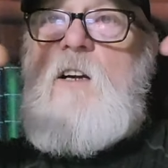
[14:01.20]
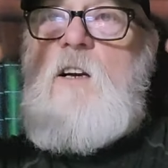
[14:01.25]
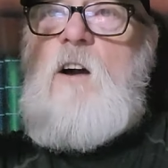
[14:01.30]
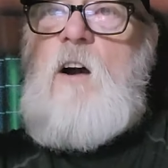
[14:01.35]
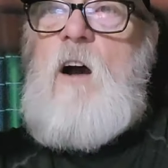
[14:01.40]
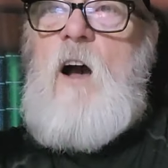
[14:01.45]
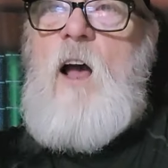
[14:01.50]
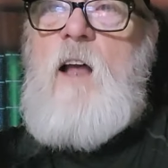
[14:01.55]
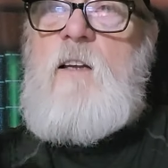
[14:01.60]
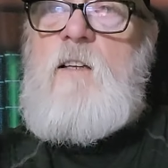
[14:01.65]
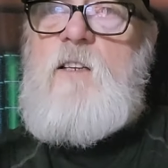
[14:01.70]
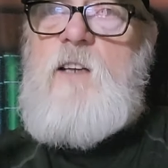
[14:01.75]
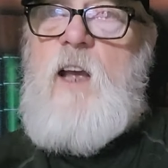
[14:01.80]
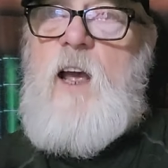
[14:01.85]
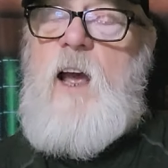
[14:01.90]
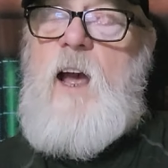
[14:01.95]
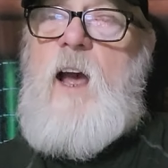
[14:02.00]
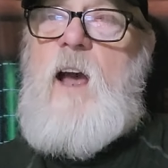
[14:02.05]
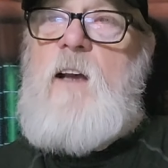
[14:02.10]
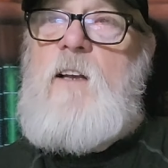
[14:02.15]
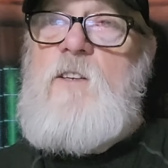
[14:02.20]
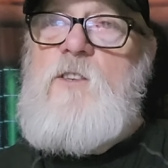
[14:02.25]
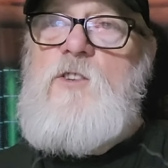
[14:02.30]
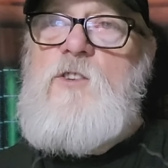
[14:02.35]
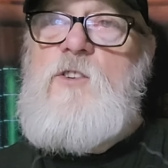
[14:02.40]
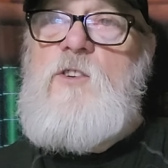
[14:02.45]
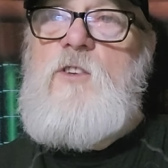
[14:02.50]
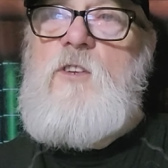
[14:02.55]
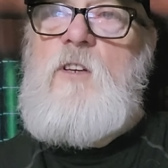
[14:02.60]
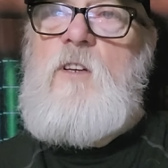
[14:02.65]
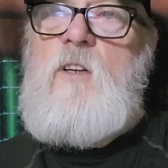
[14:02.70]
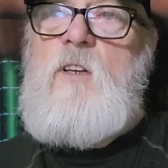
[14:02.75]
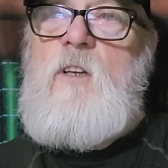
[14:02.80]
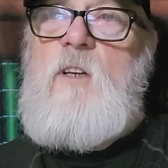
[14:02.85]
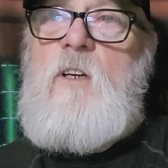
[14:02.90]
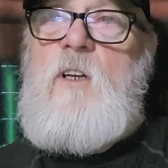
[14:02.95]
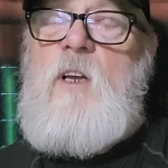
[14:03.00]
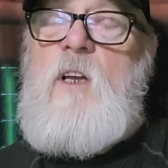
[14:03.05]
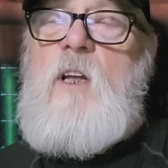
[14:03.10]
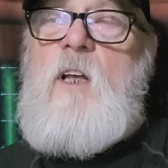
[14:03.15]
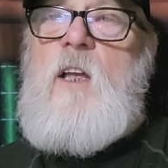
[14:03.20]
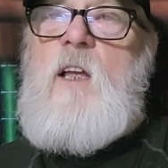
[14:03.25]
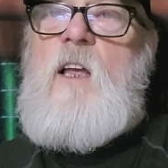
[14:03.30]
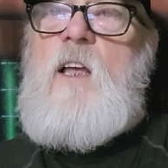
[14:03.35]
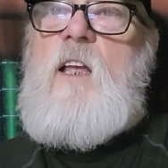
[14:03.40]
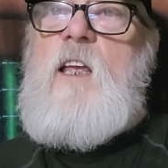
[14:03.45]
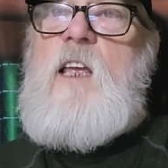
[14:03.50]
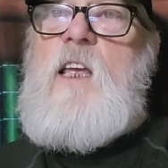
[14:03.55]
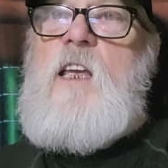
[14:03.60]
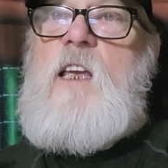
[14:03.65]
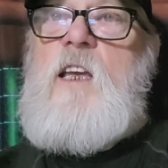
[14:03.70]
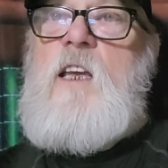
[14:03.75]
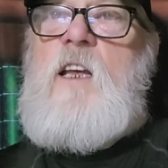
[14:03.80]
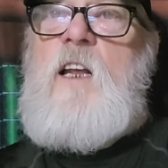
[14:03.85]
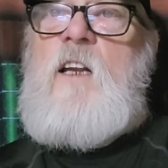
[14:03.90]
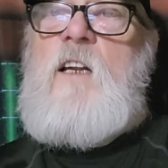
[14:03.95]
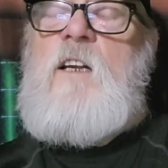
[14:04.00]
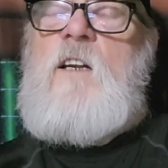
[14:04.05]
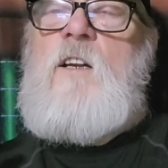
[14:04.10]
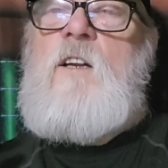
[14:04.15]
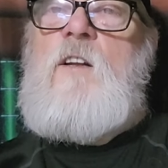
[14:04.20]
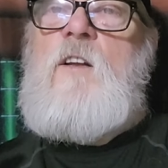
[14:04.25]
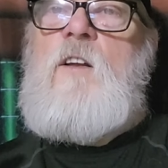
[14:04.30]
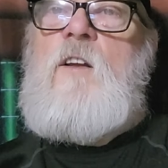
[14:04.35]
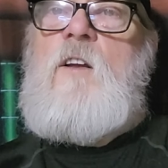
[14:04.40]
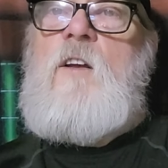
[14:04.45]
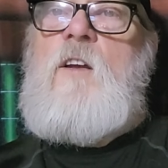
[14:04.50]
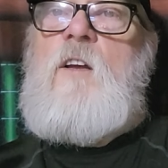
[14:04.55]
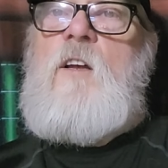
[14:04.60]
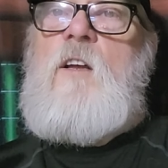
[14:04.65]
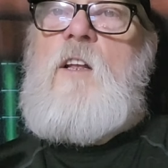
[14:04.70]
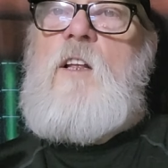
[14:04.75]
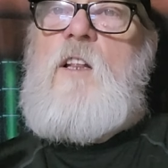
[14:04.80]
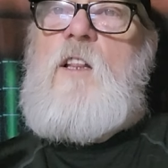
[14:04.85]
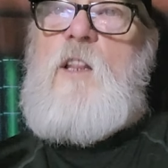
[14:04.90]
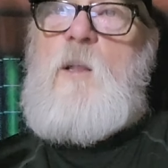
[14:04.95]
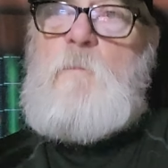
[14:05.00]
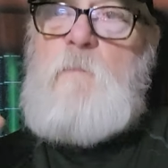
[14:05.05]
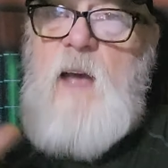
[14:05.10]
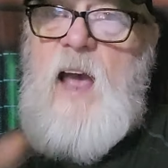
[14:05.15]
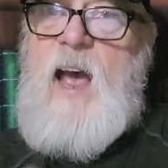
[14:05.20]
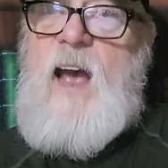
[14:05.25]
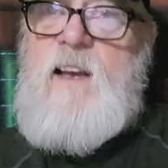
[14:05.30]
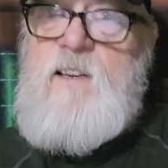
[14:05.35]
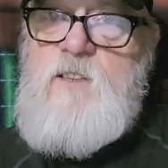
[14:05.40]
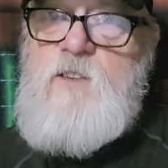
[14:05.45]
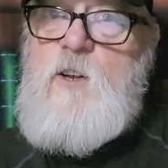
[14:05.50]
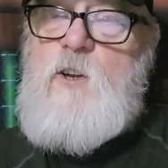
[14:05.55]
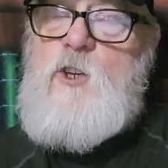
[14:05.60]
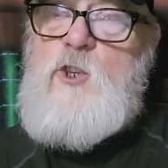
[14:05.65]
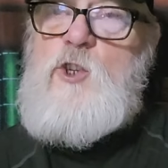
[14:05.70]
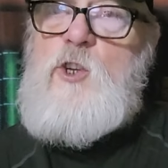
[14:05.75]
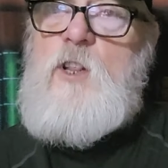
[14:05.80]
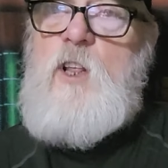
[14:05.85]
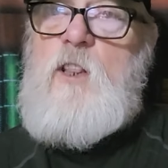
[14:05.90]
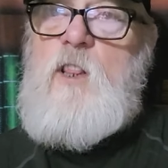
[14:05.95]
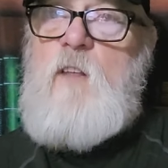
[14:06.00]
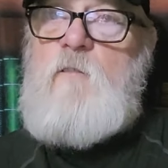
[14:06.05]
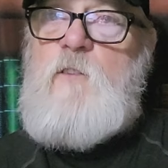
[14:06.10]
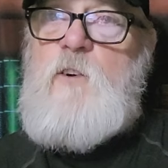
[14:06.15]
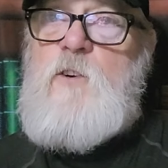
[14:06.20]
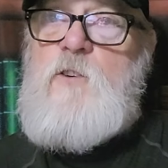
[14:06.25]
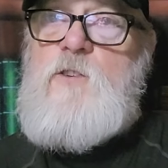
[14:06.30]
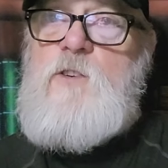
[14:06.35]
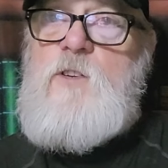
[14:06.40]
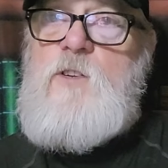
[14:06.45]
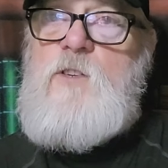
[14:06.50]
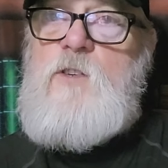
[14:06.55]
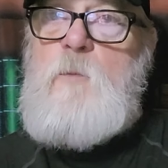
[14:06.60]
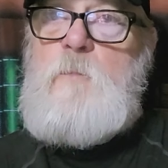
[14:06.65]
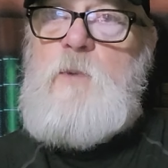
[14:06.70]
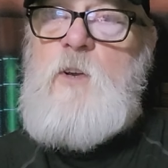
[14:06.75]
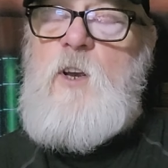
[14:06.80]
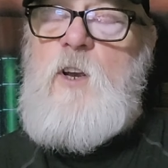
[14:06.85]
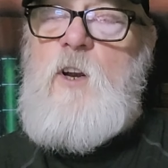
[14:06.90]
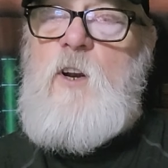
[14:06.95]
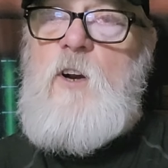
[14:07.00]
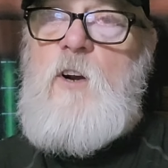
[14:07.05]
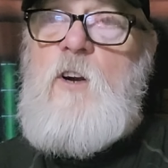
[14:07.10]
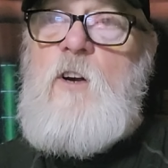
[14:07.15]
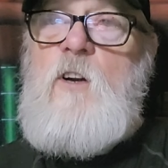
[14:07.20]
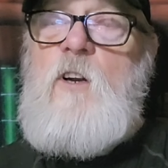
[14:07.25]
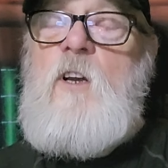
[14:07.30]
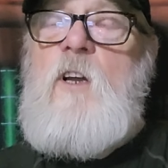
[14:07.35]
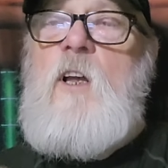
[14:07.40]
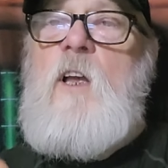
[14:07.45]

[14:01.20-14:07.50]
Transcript: context, in the passage that the verses appear,